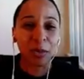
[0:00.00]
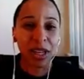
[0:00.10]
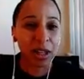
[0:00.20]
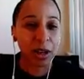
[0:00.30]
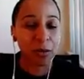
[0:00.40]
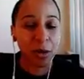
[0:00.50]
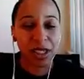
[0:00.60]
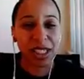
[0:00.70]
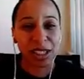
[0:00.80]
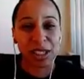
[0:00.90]
We look
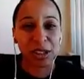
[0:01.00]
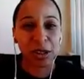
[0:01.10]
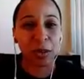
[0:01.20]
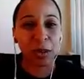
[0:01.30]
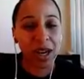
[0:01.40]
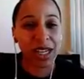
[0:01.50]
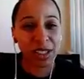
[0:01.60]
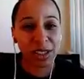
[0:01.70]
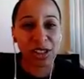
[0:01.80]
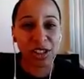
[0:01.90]
forward to seeing you
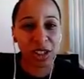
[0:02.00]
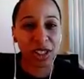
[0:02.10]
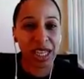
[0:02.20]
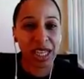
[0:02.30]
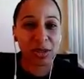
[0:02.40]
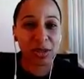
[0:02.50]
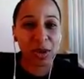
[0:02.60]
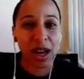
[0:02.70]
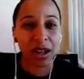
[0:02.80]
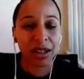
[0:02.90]
progress in your journey as
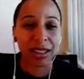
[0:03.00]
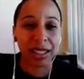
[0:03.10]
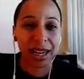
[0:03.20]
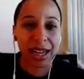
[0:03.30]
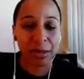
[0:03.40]
well.